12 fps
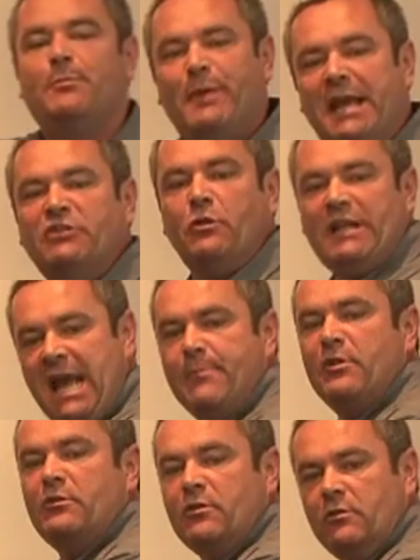a
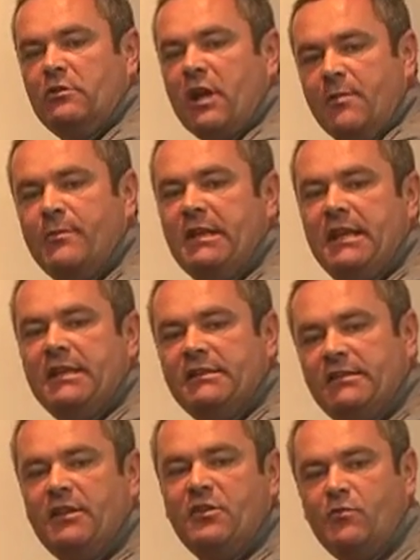petrochemical company in a
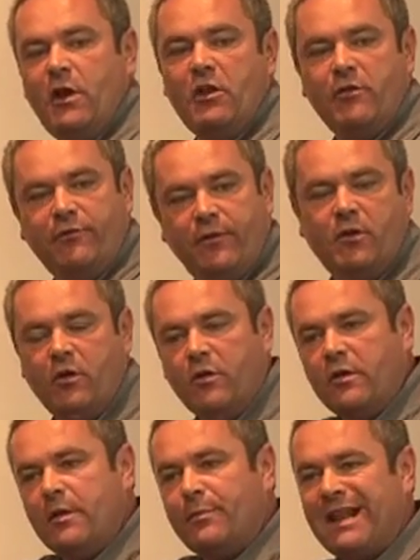certain way
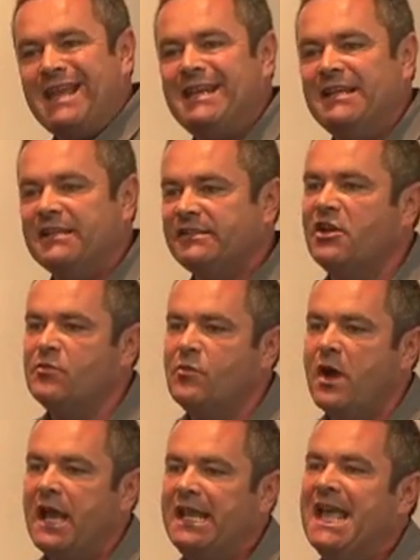or a plant in a certain
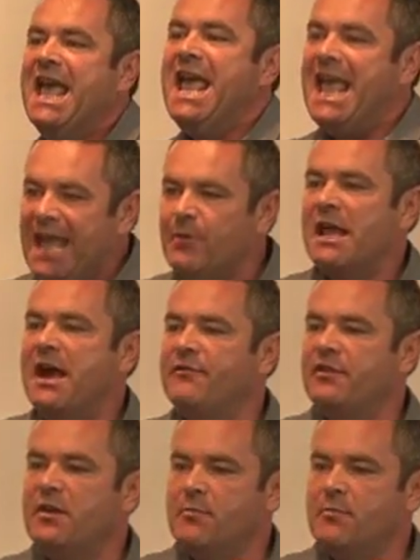way, it will have the